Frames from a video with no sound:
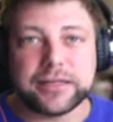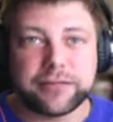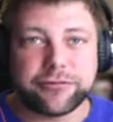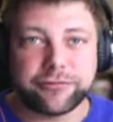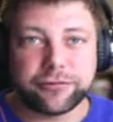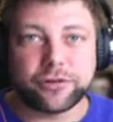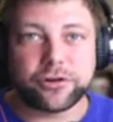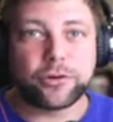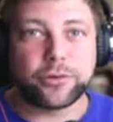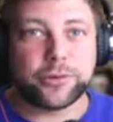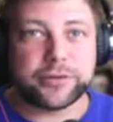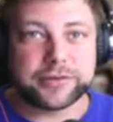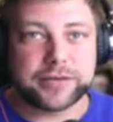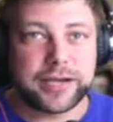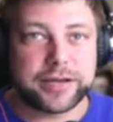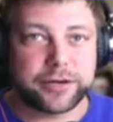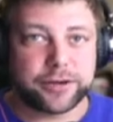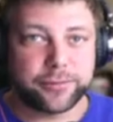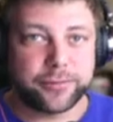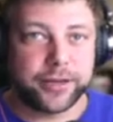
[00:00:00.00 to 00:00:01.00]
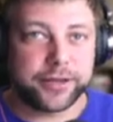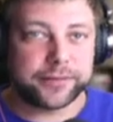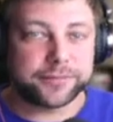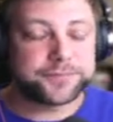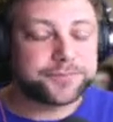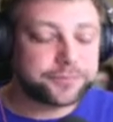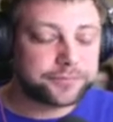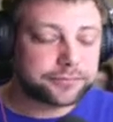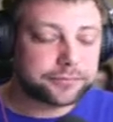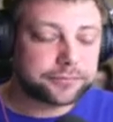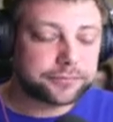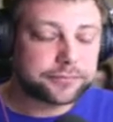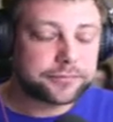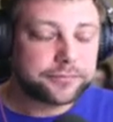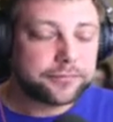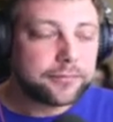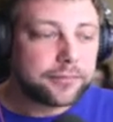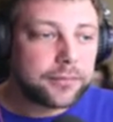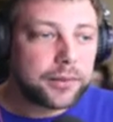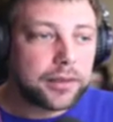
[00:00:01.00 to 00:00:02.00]
for a retirement.
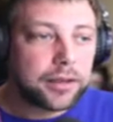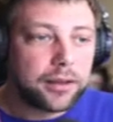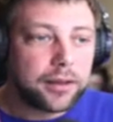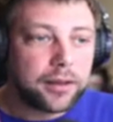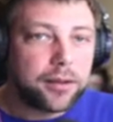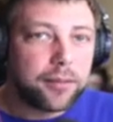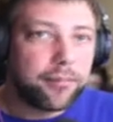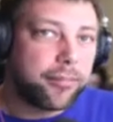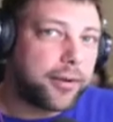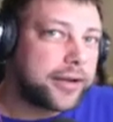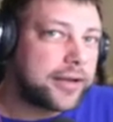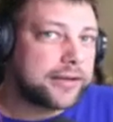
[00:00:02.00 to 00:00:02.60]
But